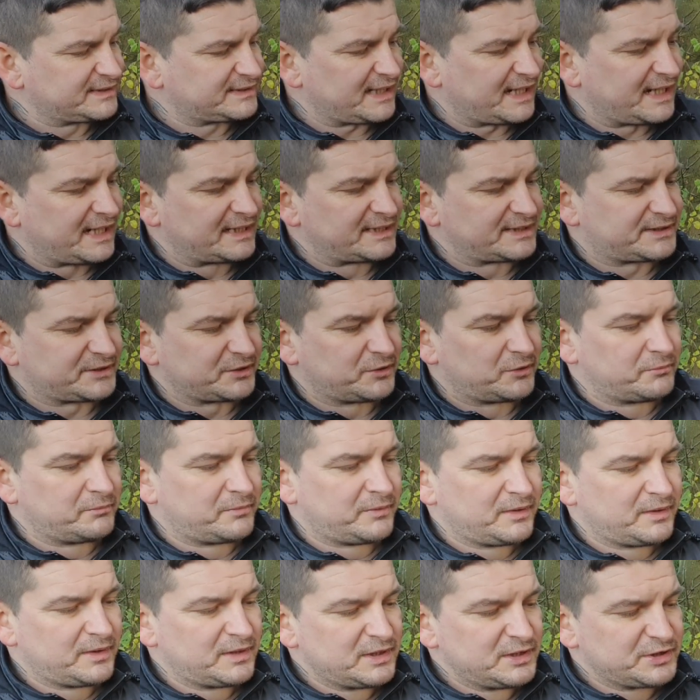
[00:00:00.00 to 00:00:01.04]
and some
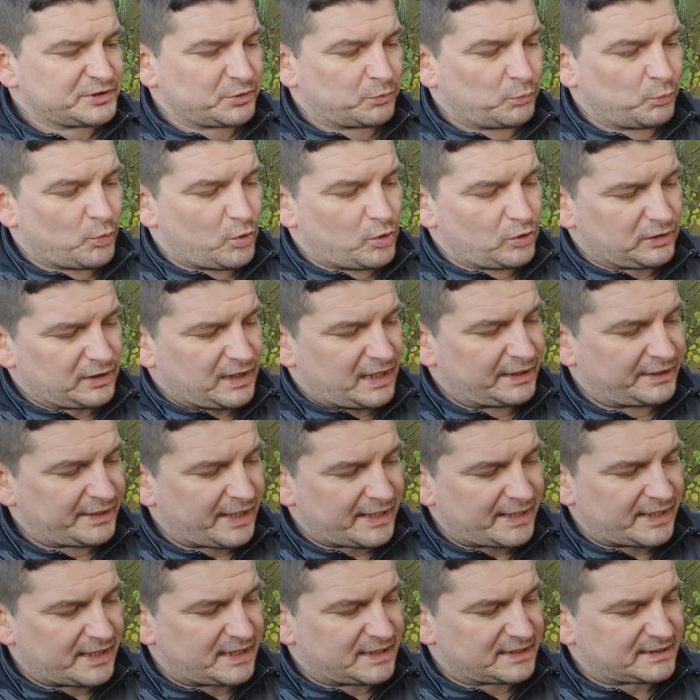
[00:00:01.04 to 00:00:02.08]
wool, and
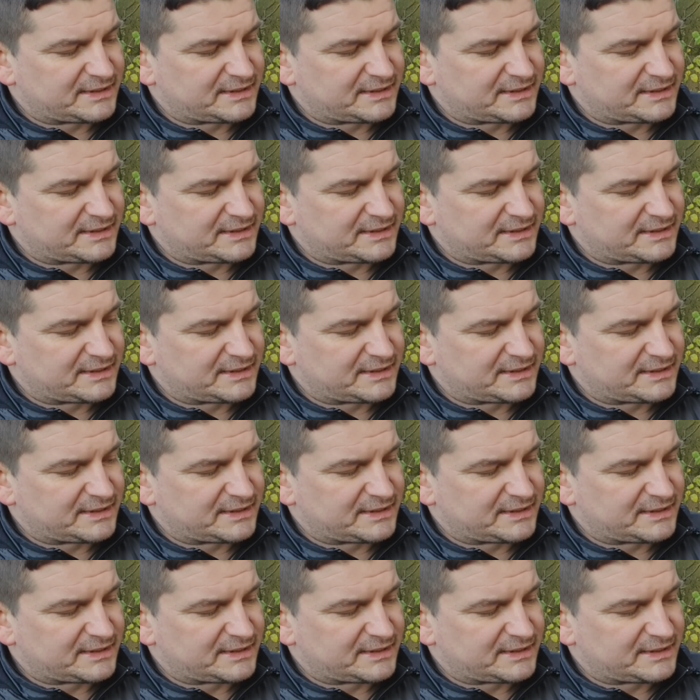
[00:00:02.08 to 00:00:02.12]
then a